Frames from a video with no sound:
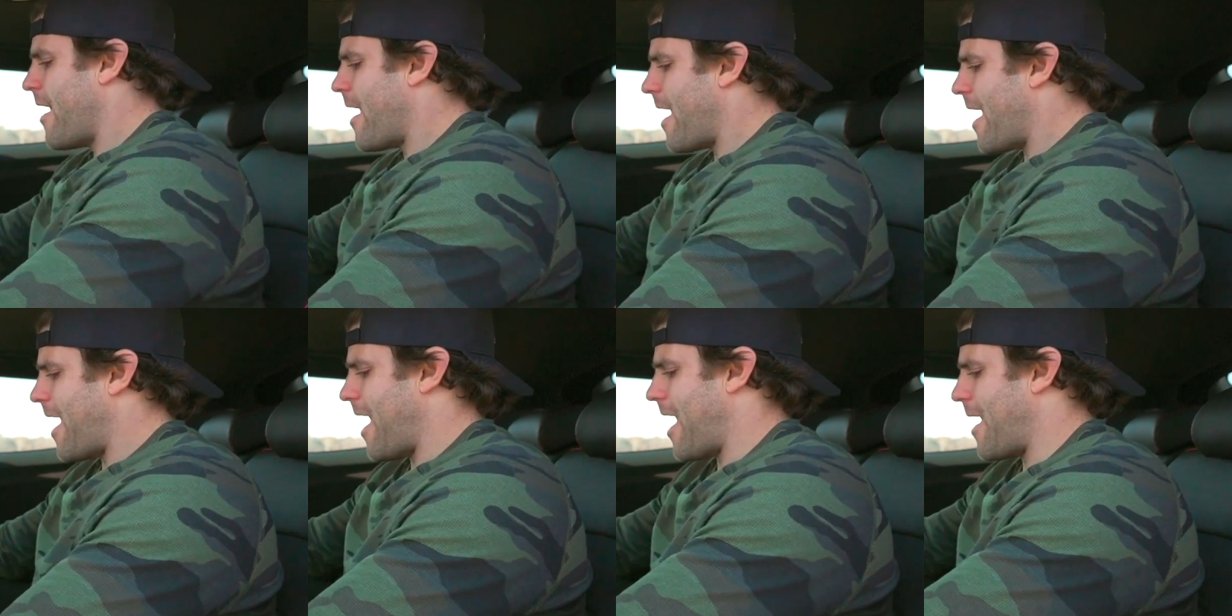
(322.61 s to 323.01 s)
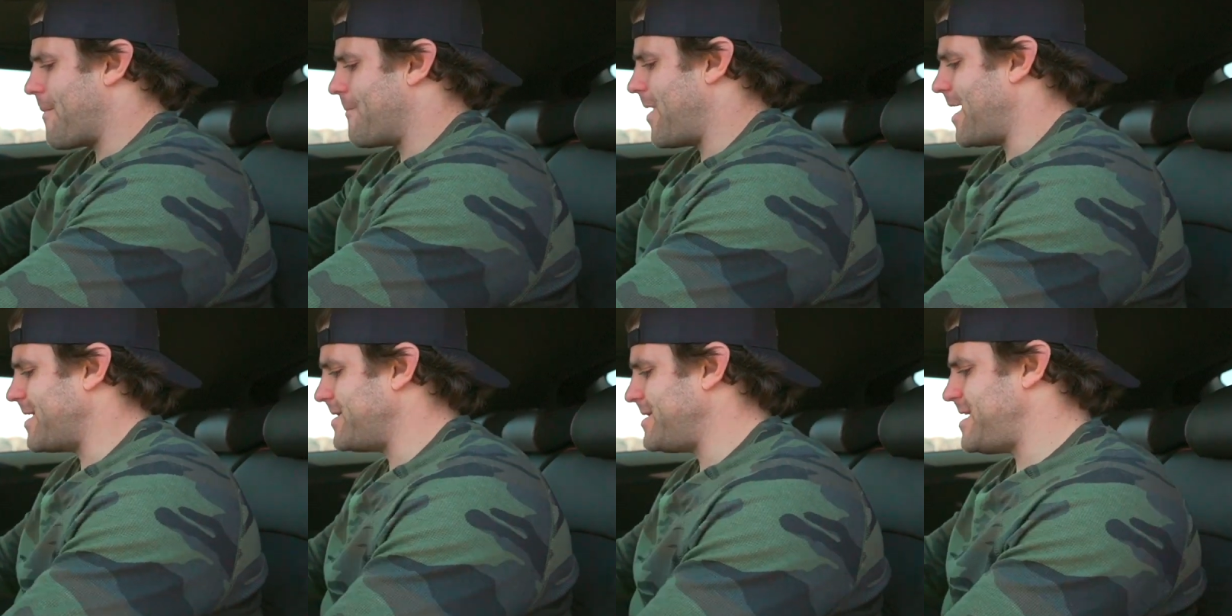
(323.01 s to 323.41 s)

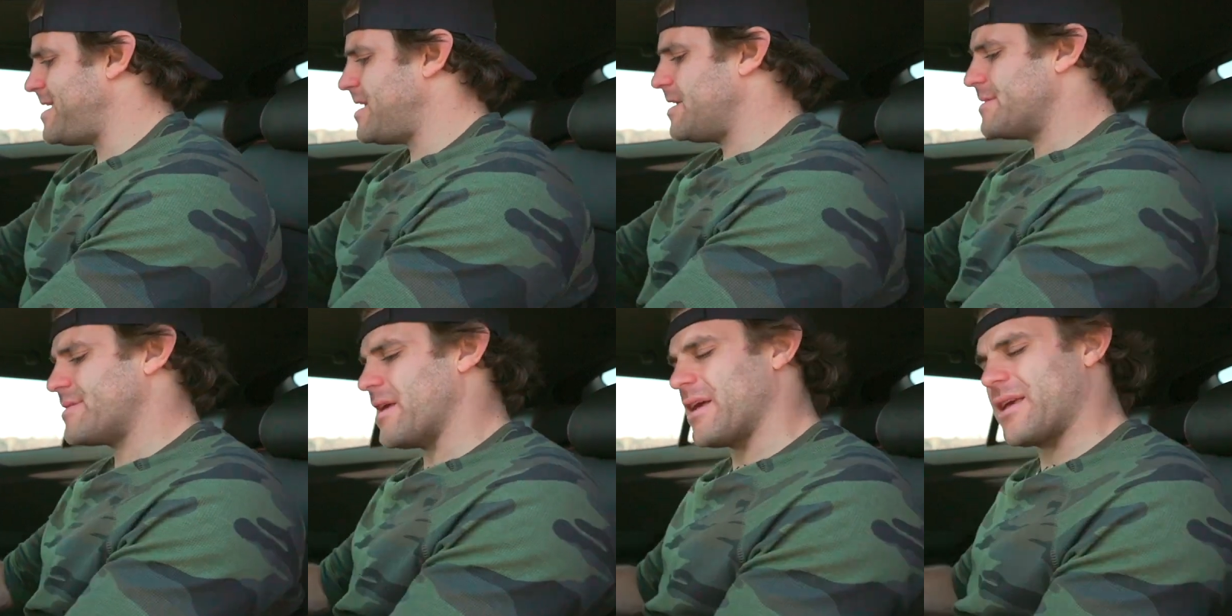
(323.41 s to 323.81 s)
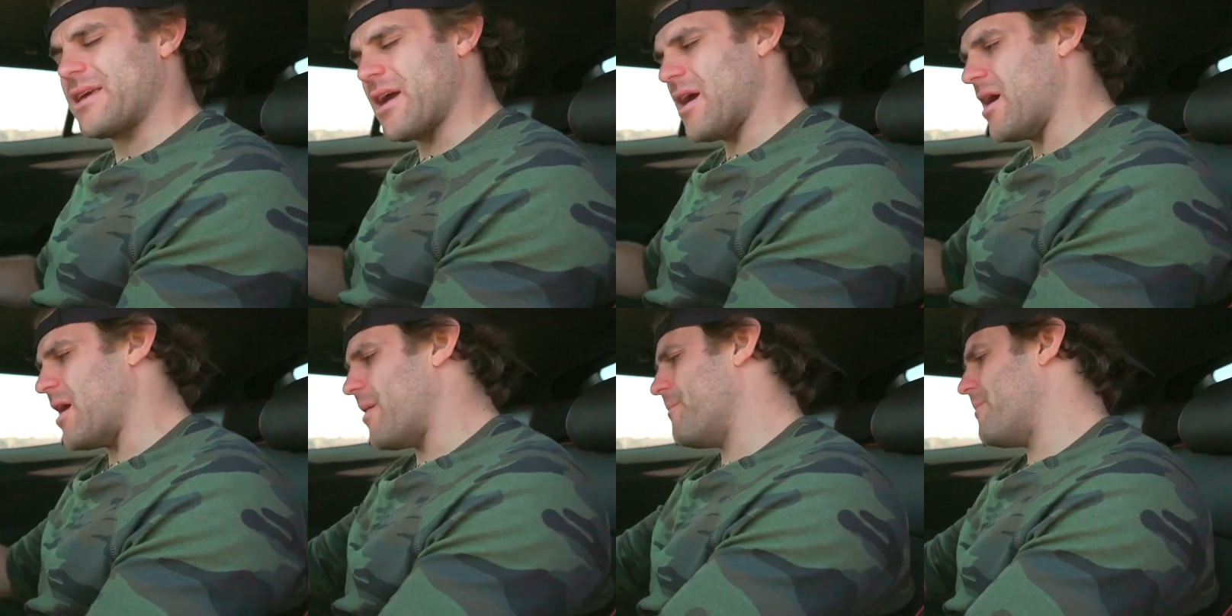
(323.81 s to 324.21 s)
My knees
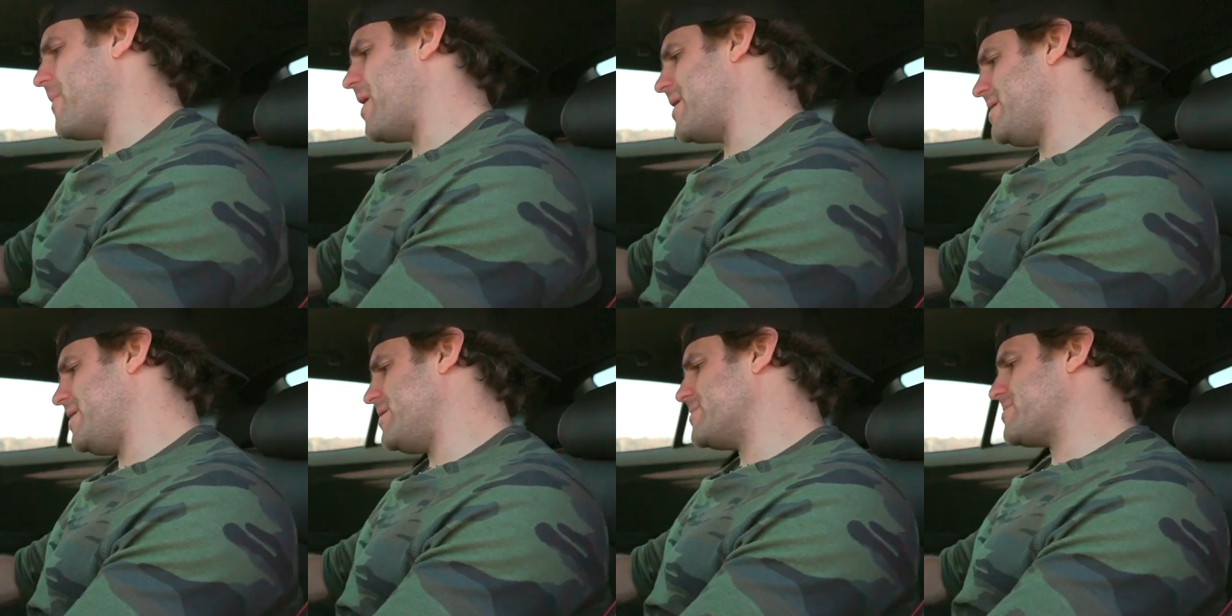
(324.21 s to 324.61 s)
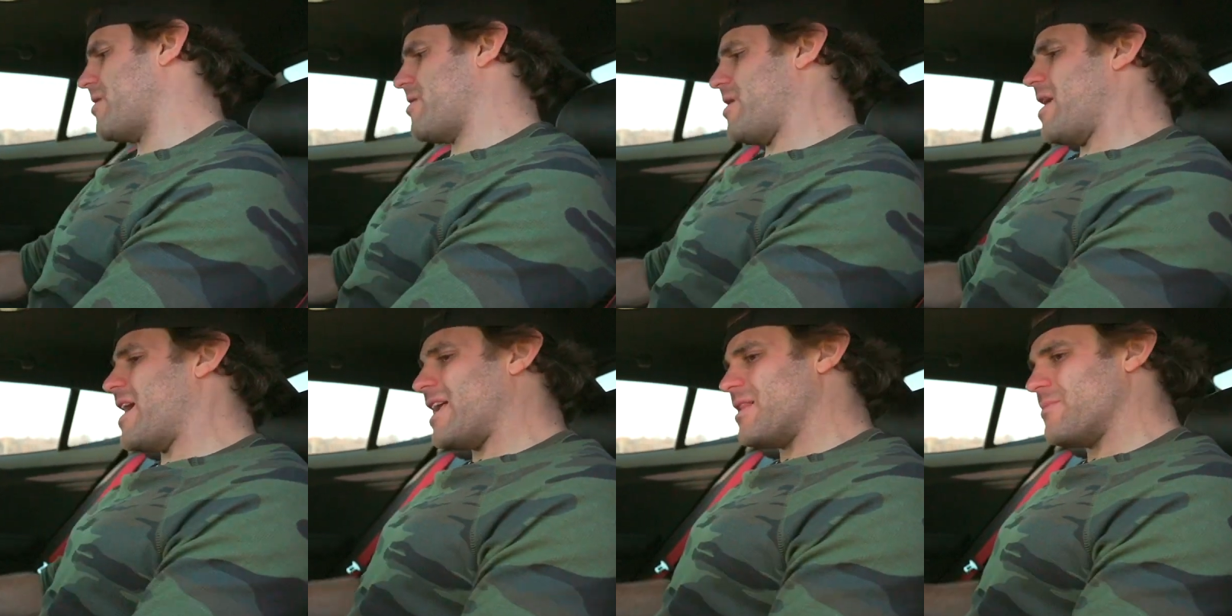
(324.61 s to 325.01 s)

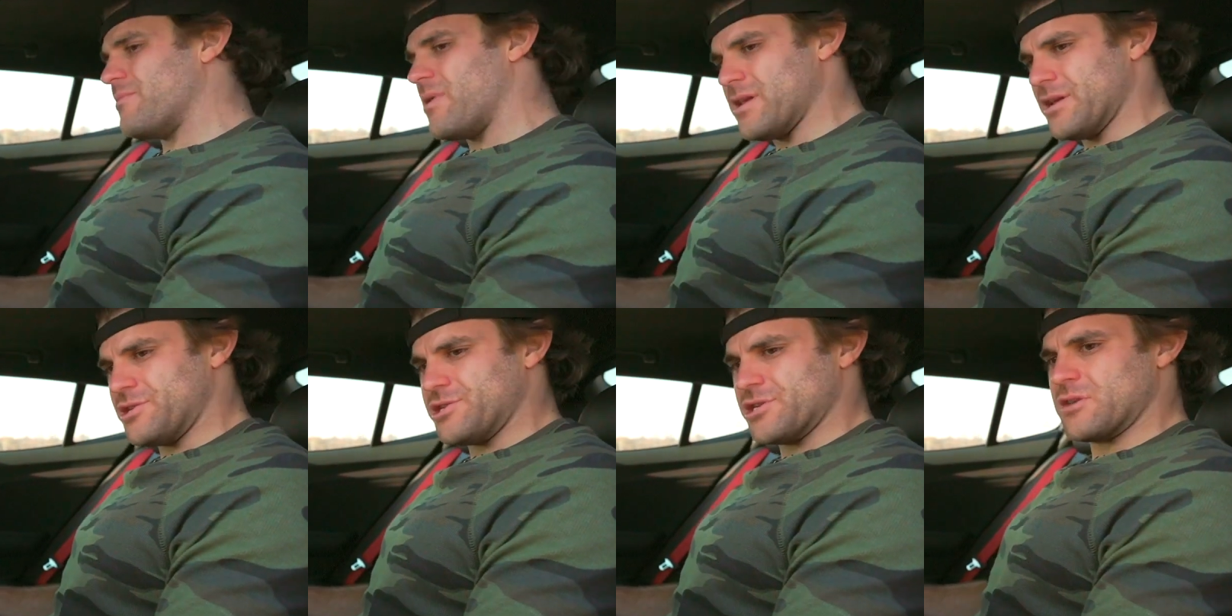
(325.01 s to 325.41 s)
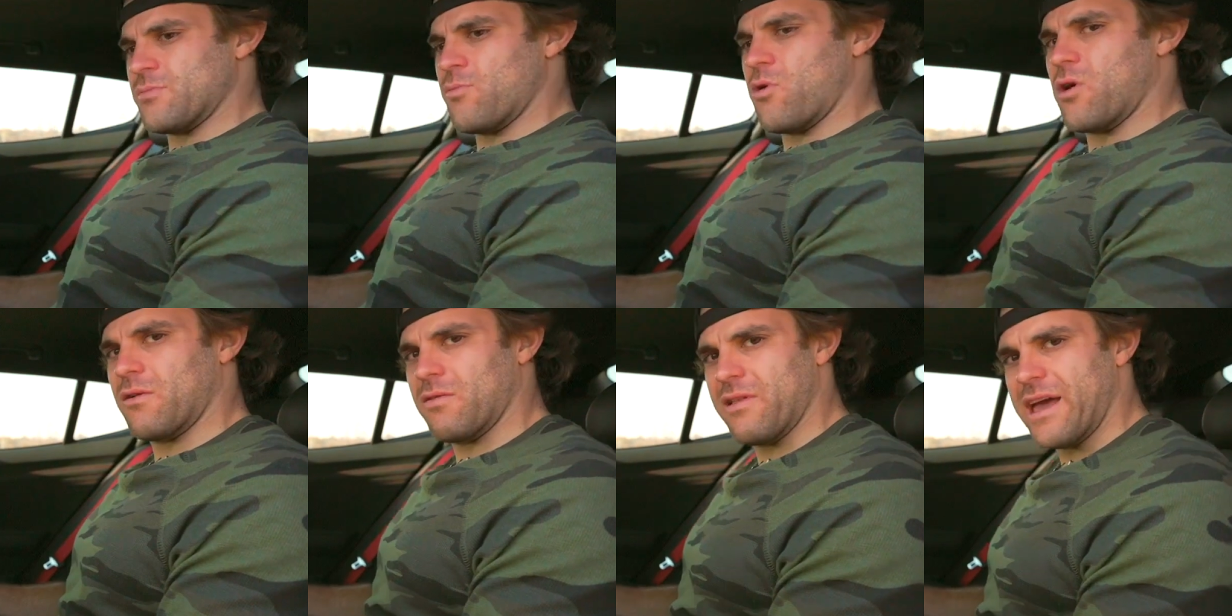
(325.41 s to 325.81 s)
aren't hitting, but it's just a
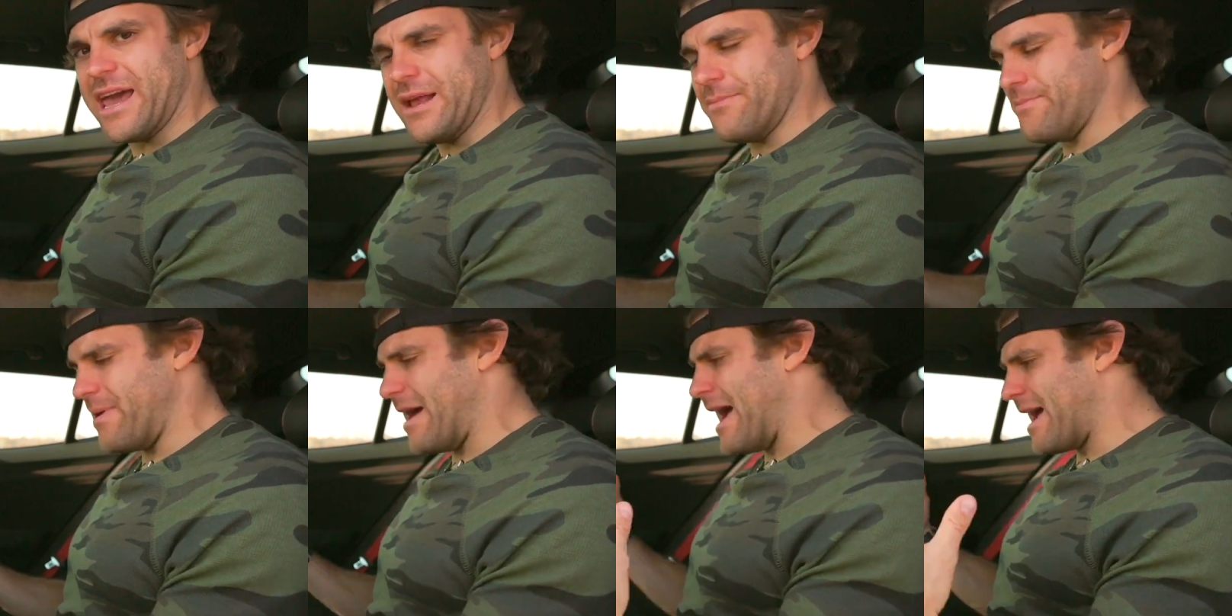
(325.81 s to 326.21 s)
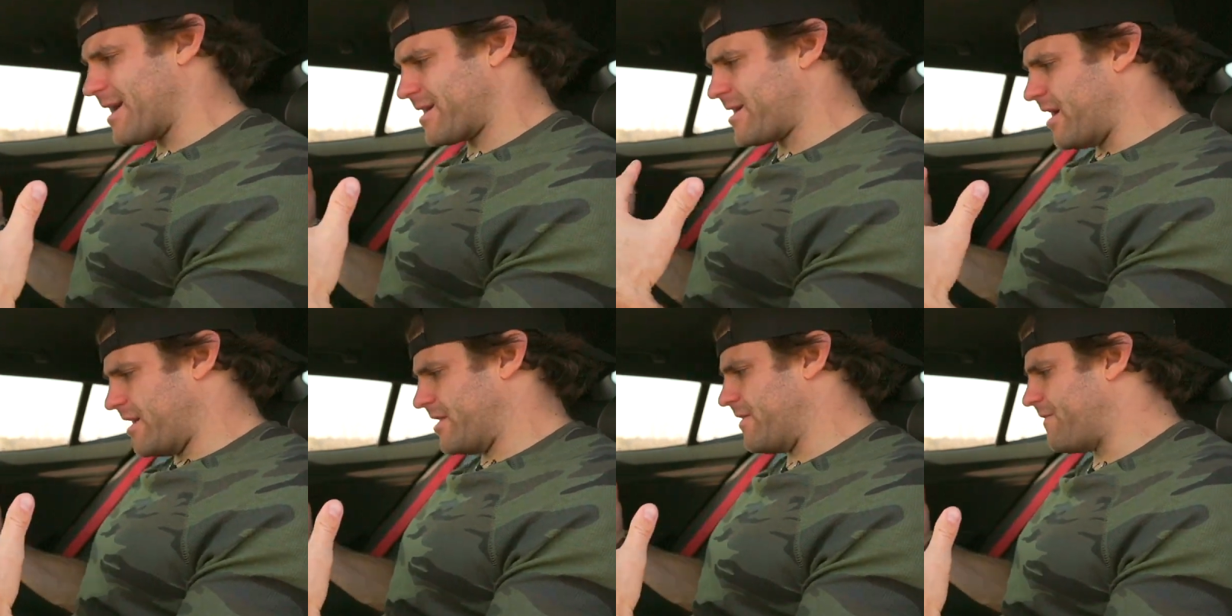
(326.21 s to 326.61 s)
more laid back
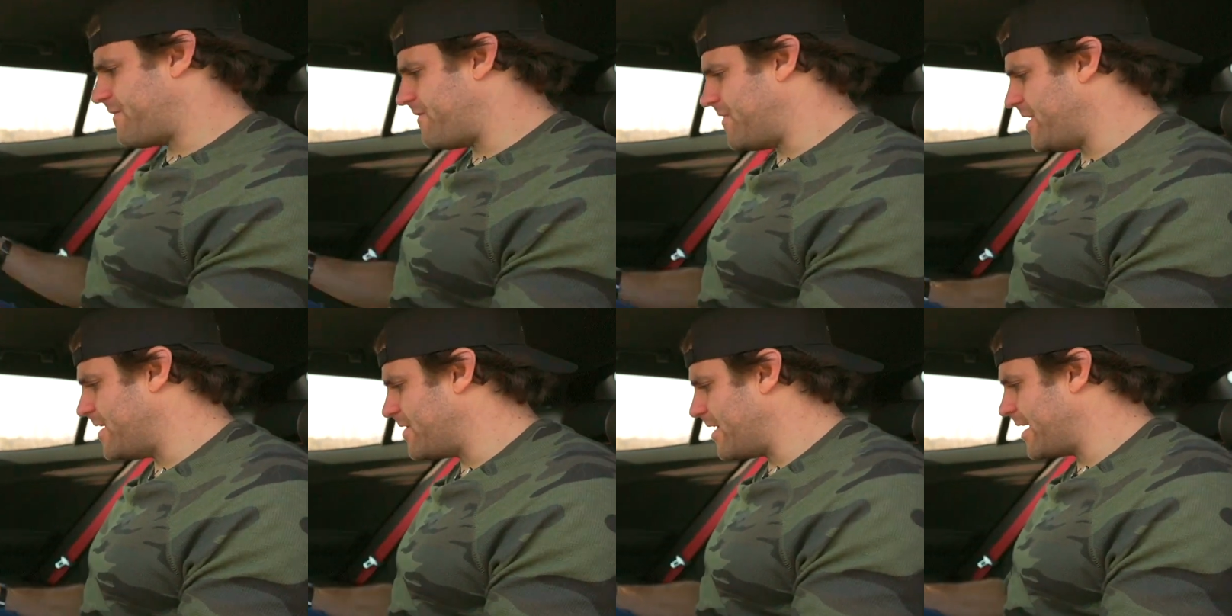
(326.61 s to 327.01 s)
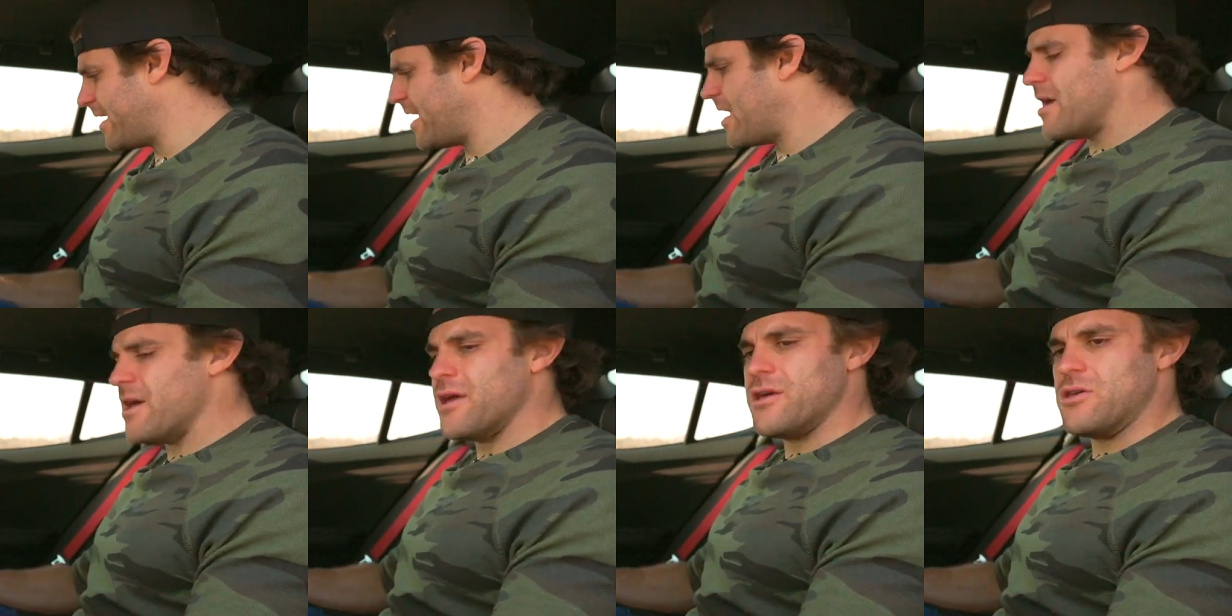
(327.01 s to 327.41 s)
kind of feeling.
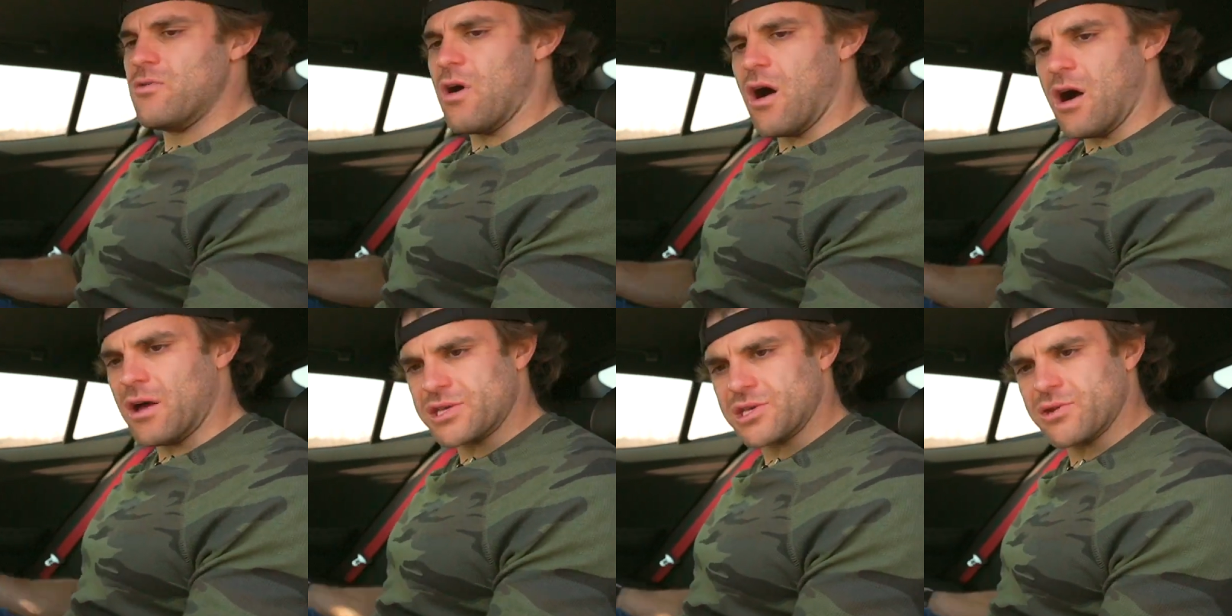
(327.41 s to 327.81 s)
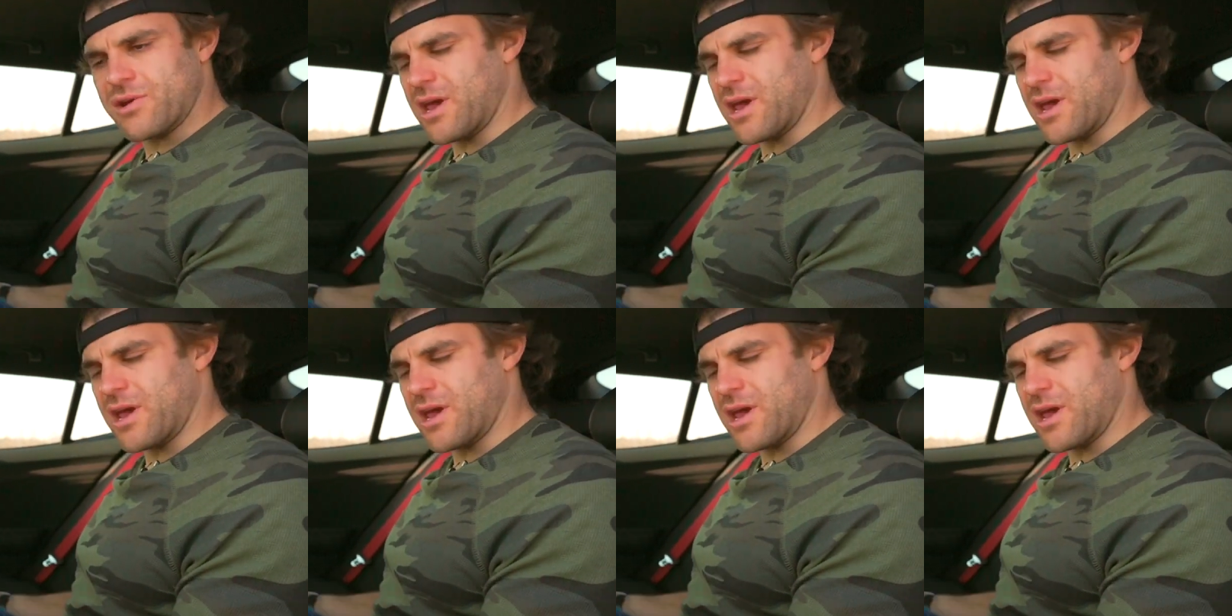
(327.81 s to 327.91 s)
You also